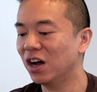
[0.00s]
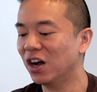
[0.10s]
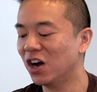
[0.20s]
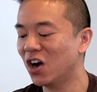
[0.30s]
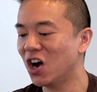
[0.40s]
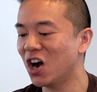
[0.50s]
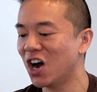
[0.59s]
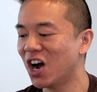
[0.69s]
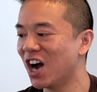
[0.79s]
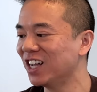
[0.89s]

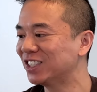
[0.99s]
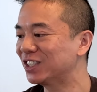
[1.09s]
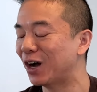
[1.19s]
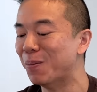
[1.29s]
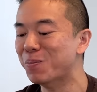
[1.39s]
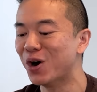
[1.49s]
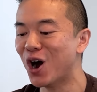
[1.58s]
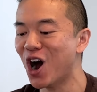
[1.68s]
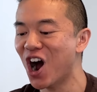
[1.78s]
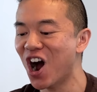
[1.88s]
Ah,
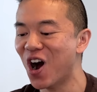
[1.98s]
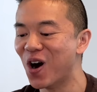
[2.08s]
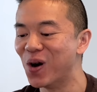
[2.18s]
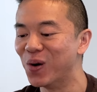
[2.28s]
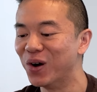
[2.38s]
Stumbo!